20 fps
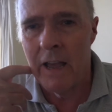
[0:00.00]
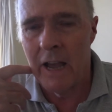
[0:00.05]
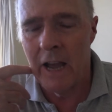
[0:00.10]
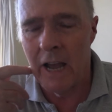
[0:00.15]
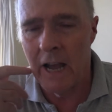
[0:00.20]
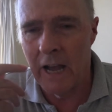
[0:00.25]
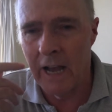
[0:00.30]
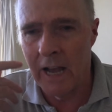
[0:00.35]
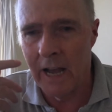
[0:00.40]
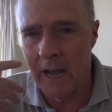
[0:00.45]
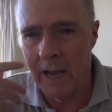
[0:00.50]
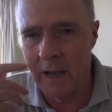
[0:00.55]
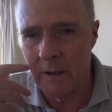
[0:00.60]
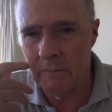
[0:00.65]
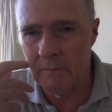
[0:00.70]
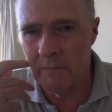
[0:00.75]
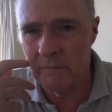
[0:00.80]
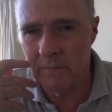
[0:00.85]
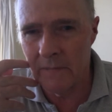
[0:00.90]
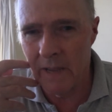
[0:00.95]

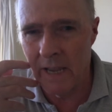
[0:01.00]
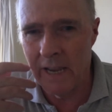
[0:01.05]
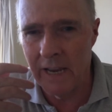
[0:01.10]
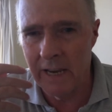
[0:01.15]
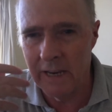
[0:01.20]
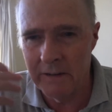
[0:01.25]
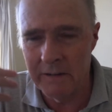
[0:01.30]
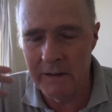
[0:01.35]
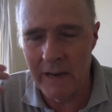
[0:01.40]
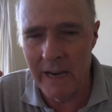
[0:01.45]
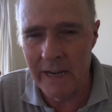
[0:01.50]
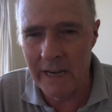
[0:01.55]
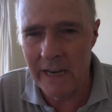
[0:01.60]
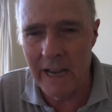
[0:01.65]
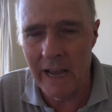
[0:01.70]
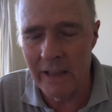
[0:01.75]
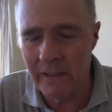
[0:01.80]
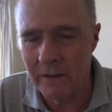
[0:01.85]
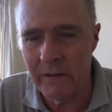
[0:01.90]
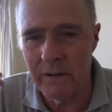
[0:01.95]
and
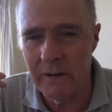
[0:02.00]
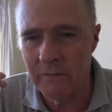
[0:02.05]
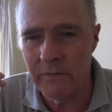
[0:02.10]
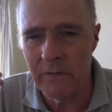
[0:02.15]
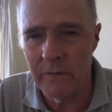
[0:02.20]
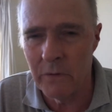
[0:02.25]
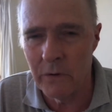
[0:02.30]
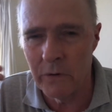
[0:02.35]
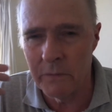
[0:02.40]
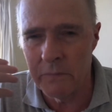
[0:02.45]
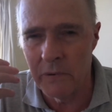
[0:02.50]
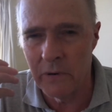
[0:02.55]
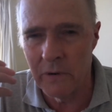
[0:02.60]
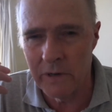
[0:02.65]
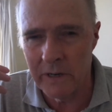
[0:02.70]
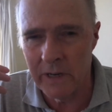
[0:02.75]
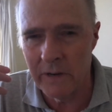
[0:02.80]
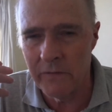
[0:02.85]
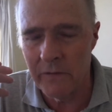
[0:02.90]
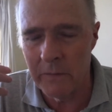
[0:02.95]
any other
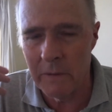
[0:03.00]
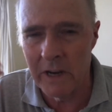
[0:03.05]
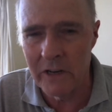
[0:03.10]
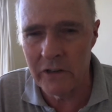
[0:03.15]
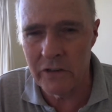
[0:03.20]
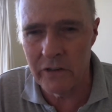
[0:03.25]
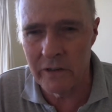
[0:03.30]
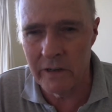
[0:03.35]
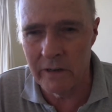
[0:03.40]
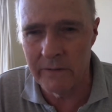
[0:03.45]
important information.